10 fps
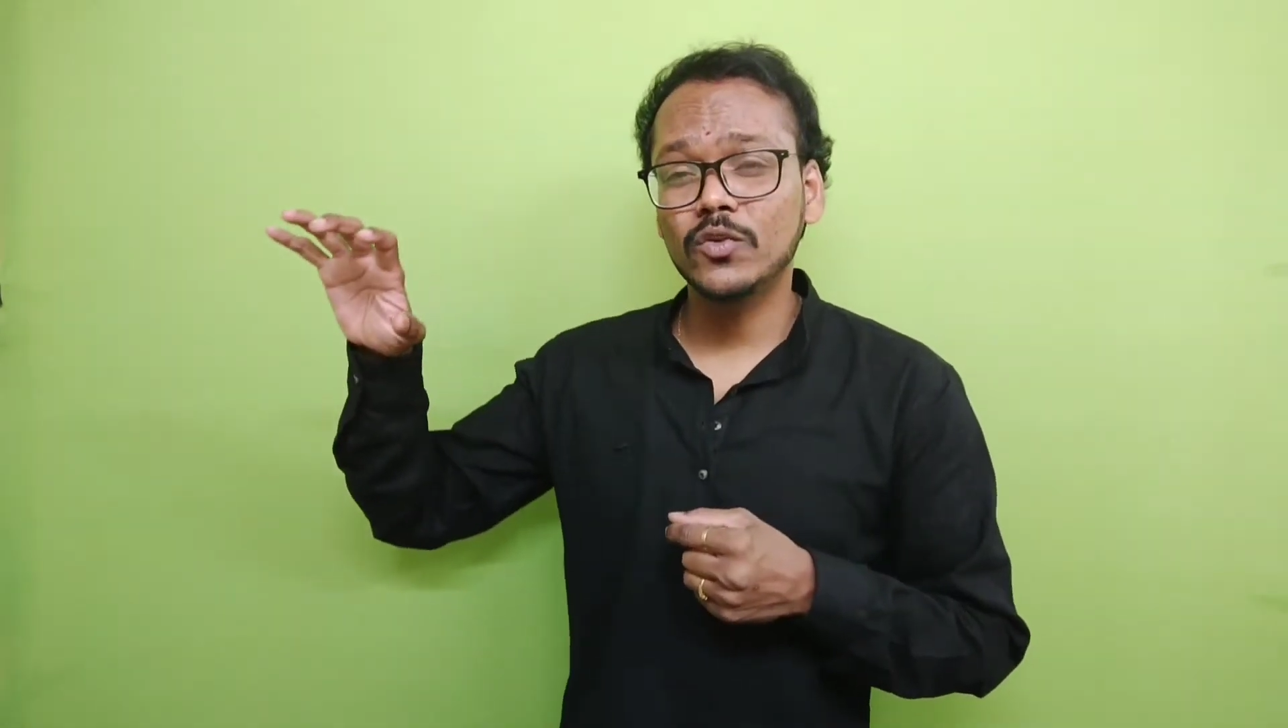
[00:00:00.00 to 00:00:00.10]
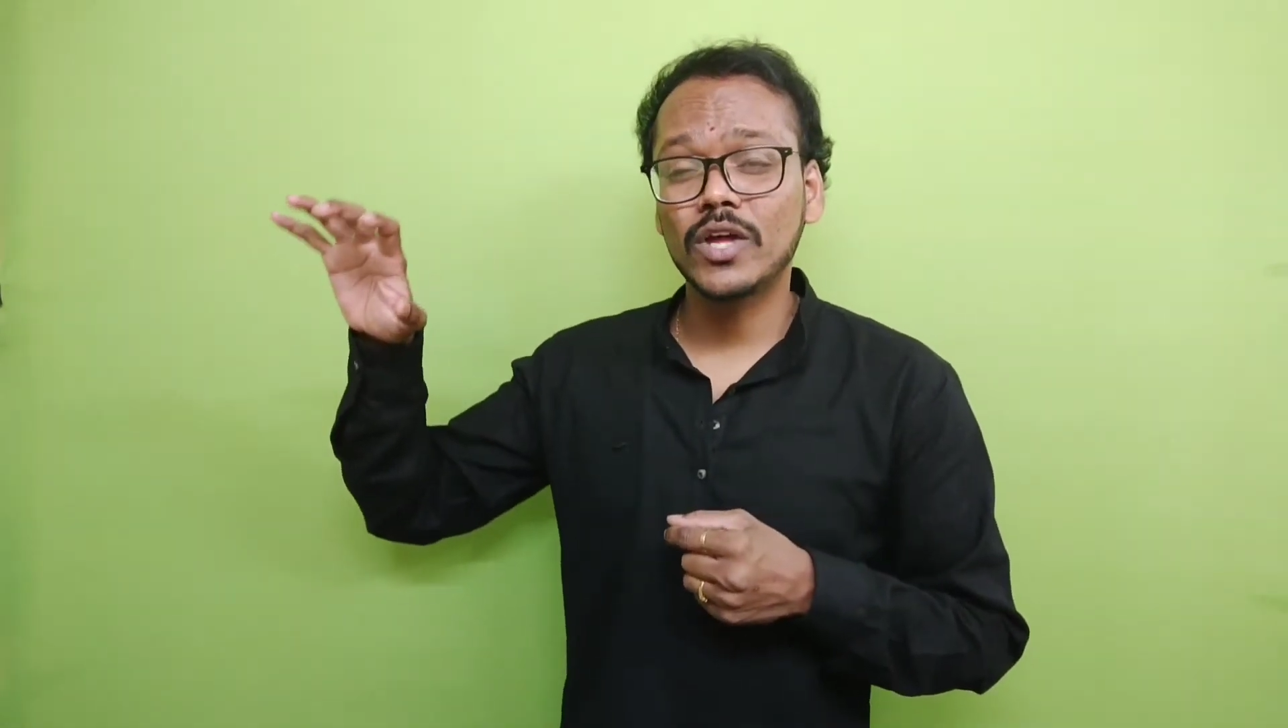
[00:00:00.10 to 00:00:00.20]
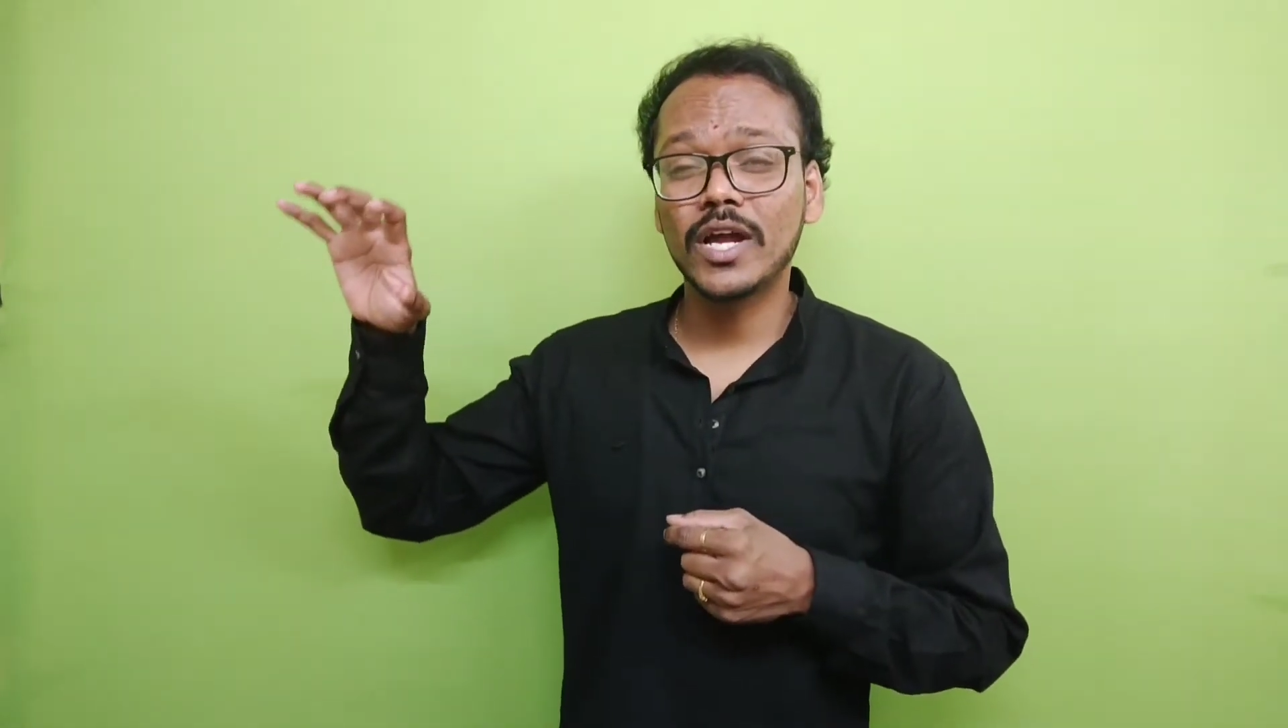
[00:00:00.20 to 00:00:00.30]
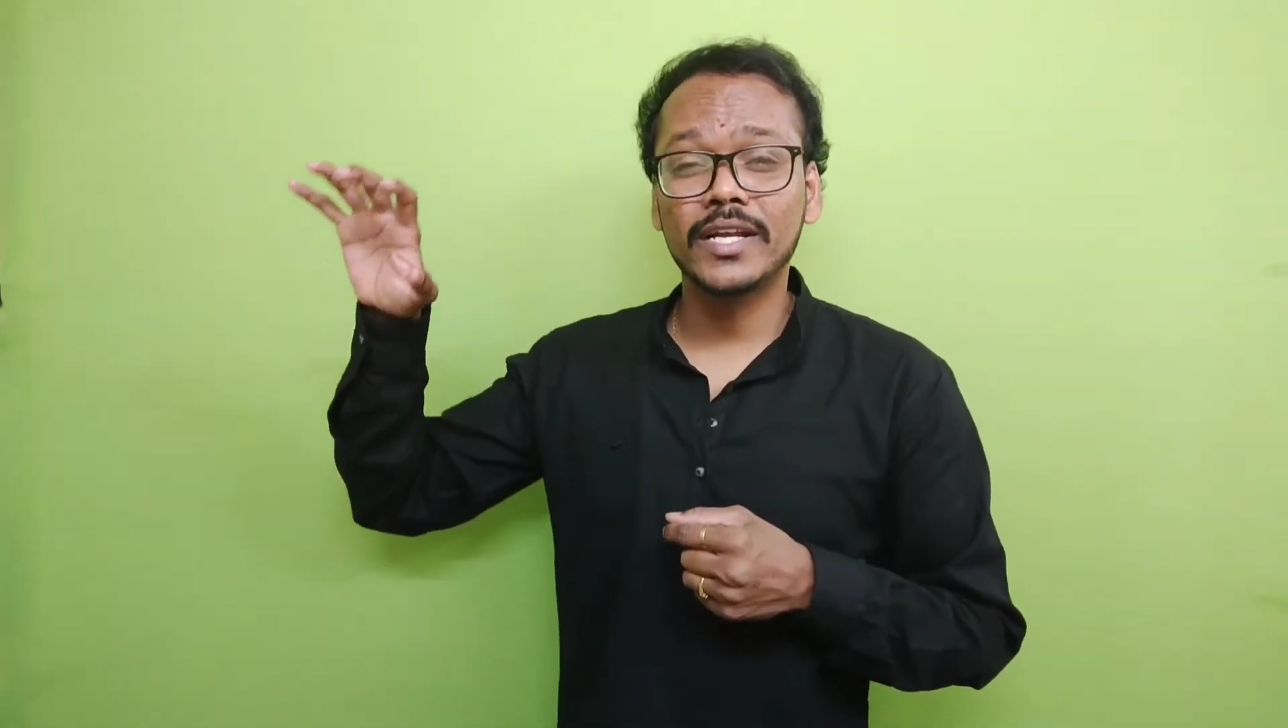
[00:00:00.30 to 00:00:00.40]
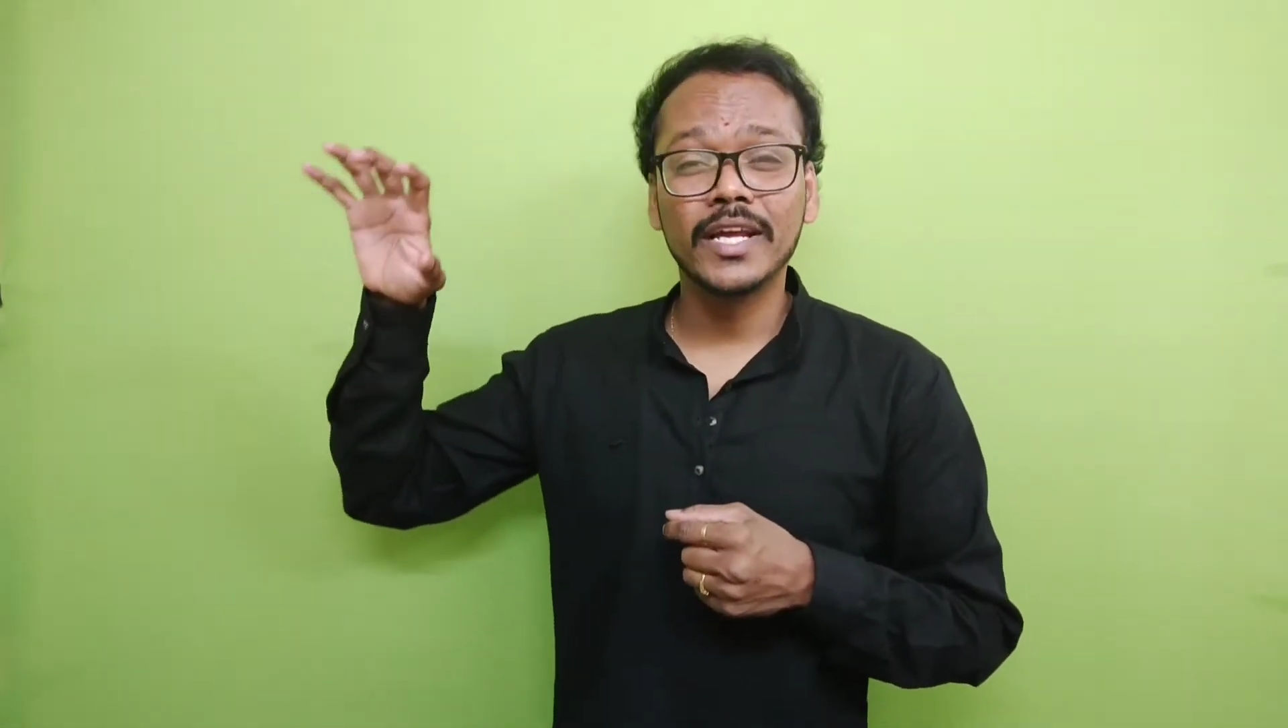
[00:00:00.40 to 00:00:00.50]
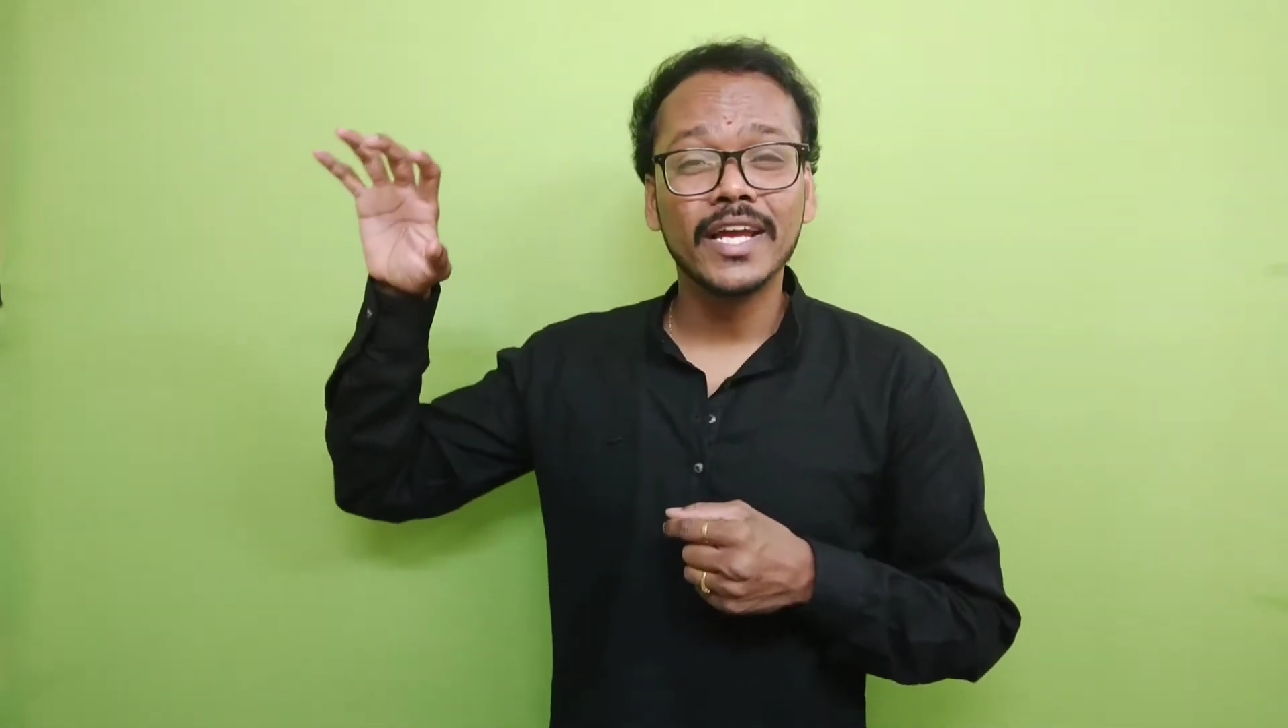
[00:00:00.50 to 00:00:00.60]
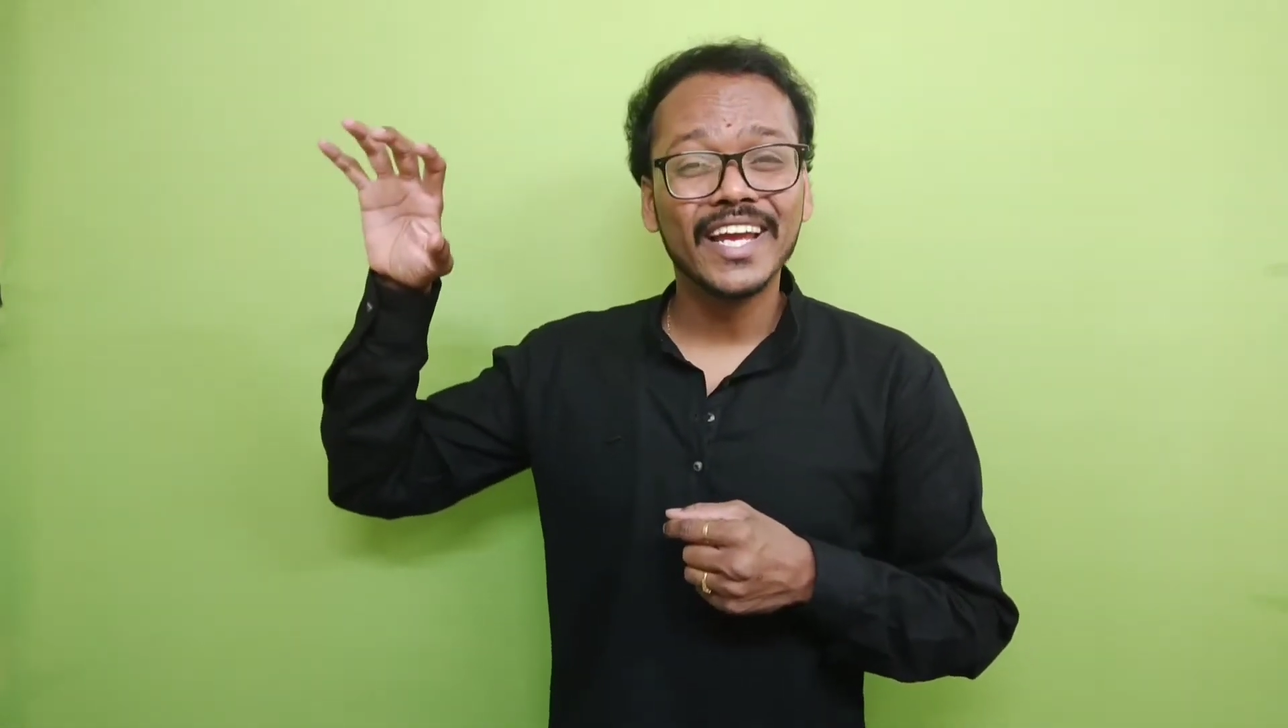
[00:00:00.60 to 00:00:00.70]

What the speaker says: that